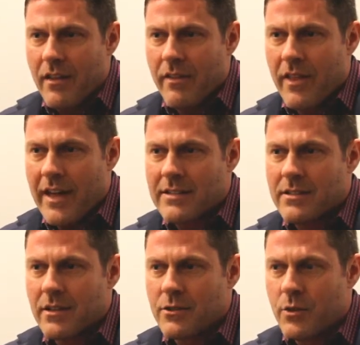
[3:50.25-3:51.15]

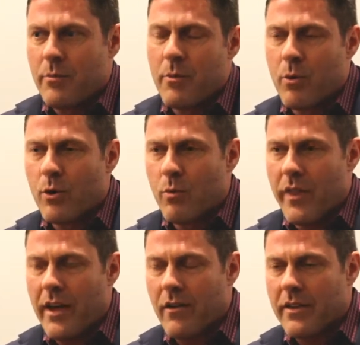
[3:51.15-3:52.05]
That's extremely important
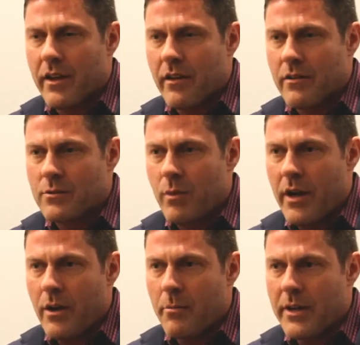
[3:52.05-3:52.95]
with healthcare as
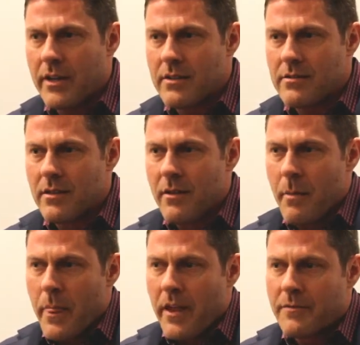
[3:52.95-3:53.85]
well, because
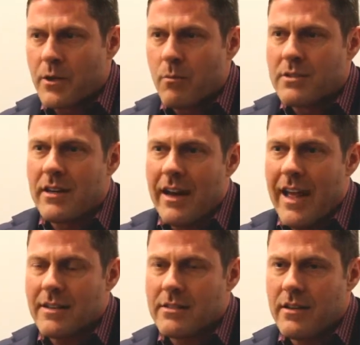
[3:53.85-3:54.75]
if someone's in an
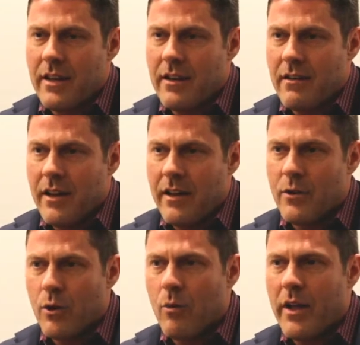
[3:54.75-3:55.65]
accident
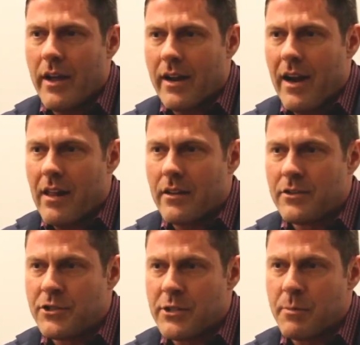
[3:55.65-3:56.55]
and you're away at
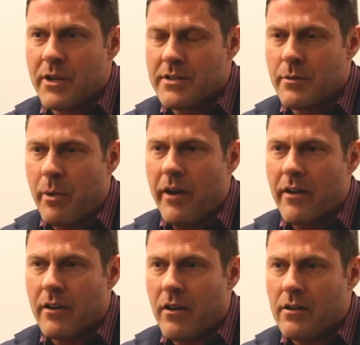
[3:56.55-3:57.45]
college, just because the
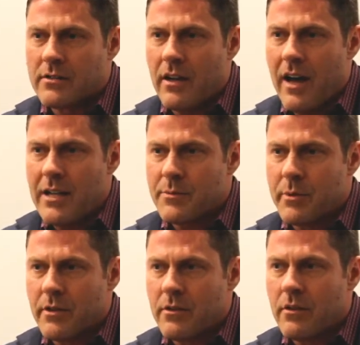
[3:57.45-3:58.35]
parent calls the
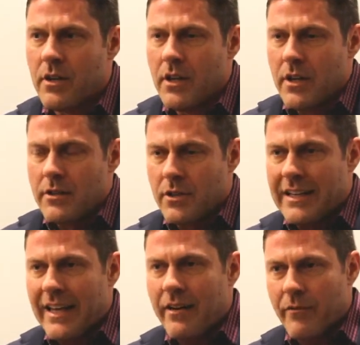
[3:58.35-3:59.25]
hospital to
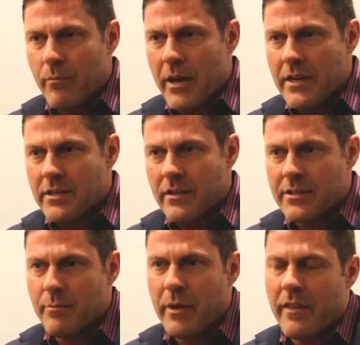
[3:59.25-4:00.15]
get information
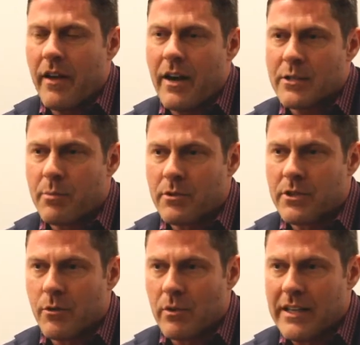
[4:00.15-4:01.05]
doesn't that the hospital is
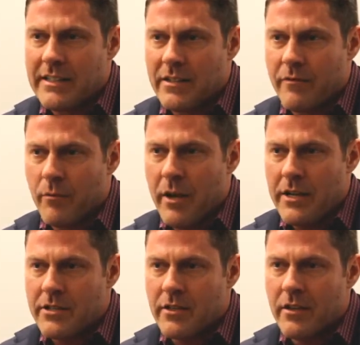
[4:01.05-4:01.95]
going to release
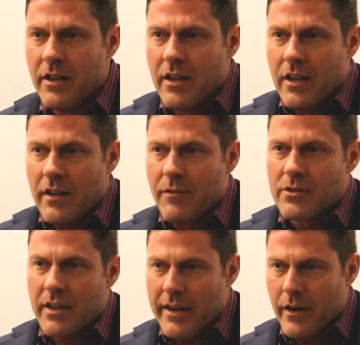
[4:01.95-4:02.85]
information if
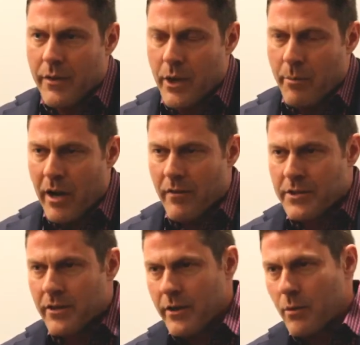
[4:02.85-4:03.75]
there's not a healthcare power
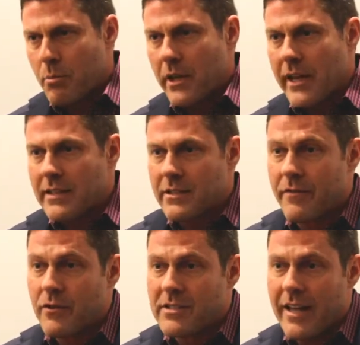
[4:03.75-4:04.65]
of attorney in place,
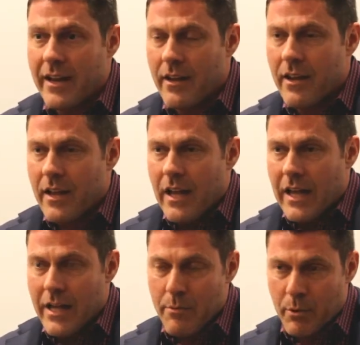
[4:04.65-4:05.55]
if there's not a
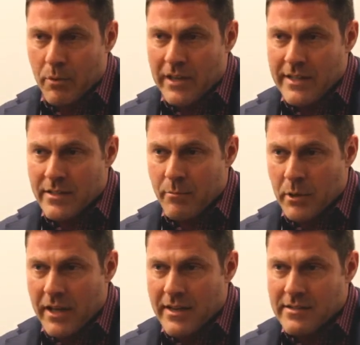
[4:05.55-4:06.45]
HIPAA release in
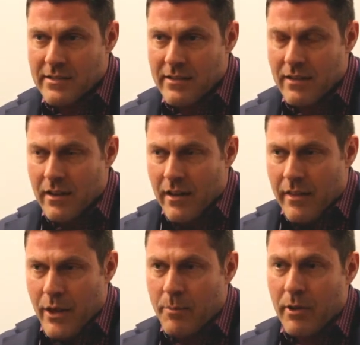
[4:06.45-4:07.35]
place. And
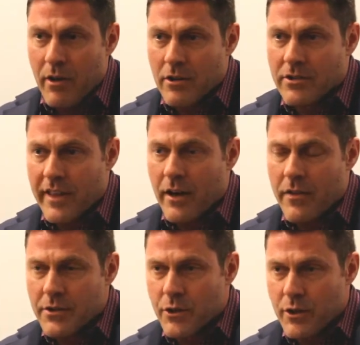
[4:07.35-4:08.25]
the HIPAA laws are the
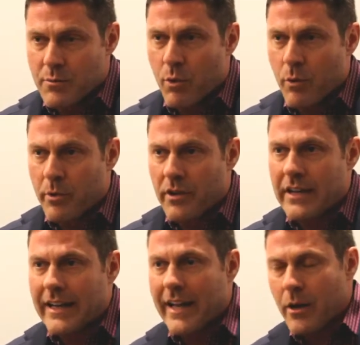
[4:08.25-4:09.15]
Health Insurance
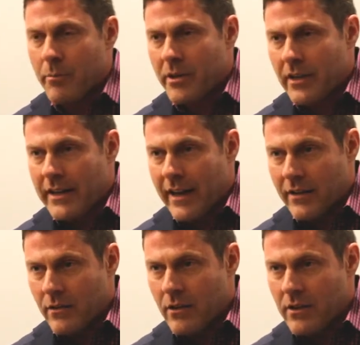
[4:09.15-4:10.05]
Portability and Accountability
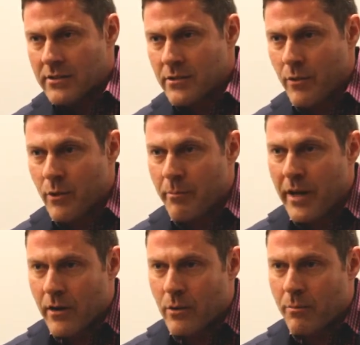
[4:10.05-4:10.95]
Act laws, so they're
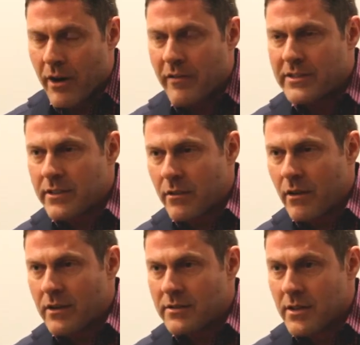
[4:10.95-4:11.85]
medical privacy
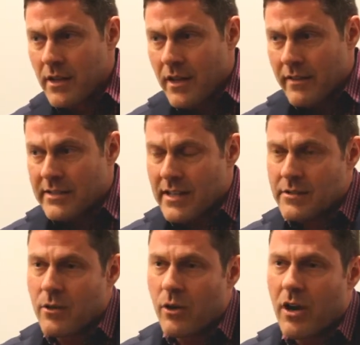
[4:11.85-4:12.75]
laws that
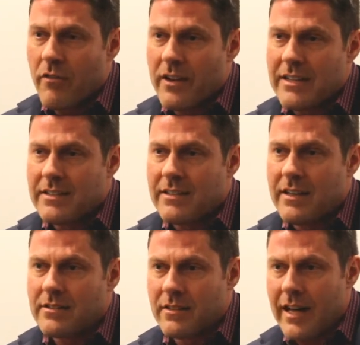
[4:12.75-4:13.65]
says no covered
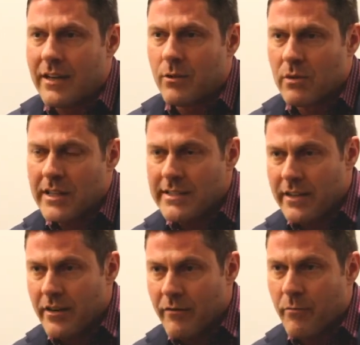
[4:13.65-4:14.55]
entity is allowed to
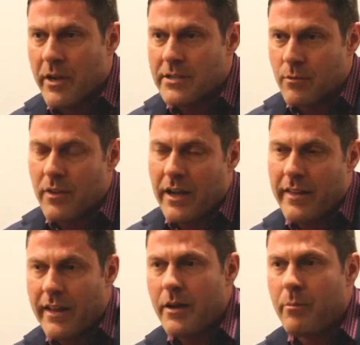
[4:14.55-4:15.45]
release any information
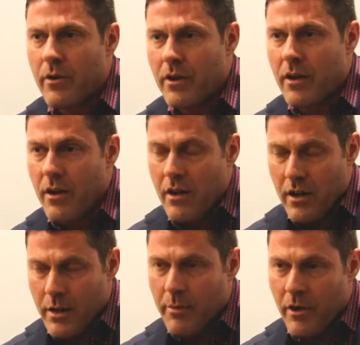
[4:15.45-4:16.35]
without that
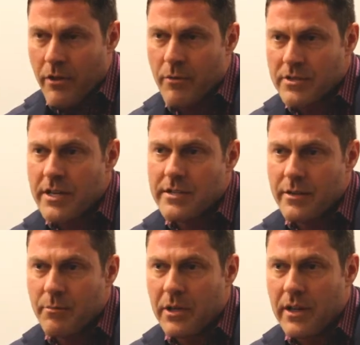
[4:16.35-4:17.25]
HIPAA
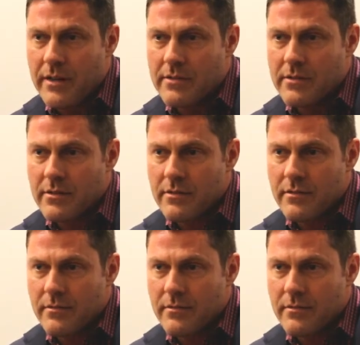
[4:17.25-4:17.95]
authorization in place.